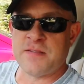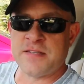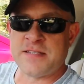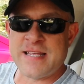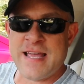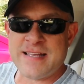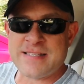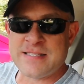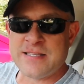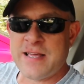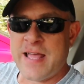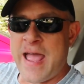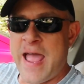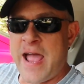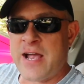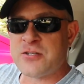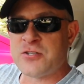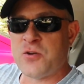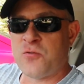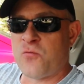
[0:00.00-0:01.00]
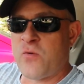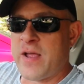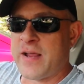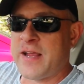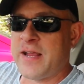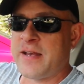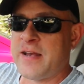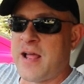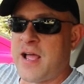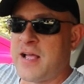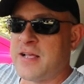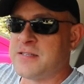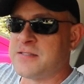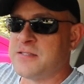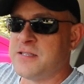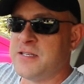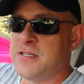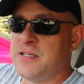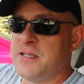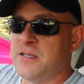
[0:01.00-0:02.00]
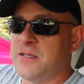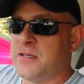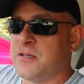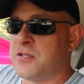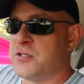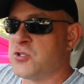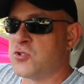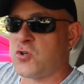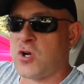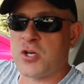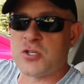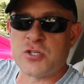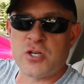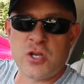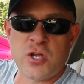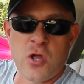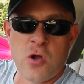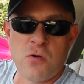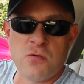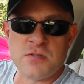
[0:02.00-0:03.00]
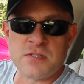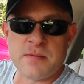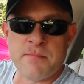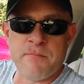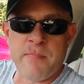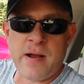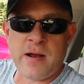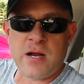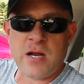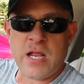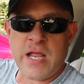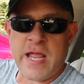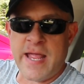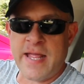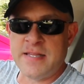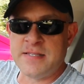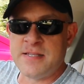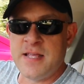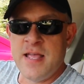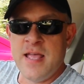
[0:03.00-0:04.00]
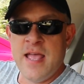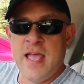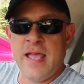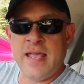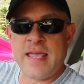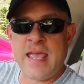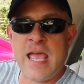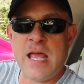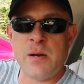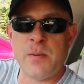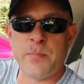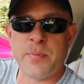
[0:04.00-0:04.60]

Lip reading: The Tesla actually recognized the construction cones and barricades and came